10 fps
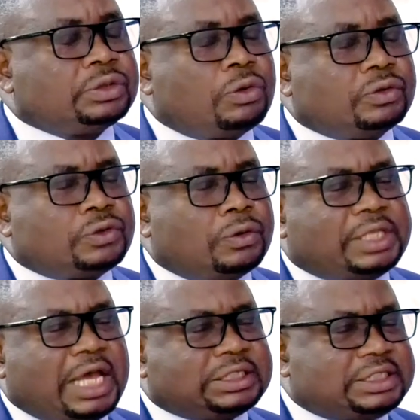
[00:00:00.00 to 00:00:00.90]
So
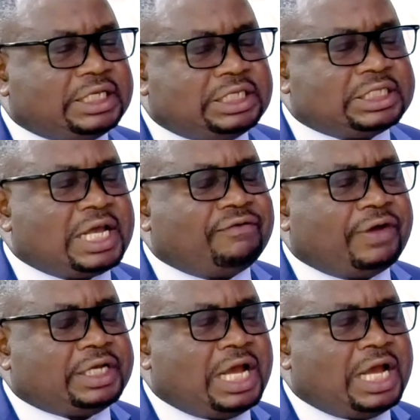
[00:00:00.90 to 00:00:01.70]
that's the discovery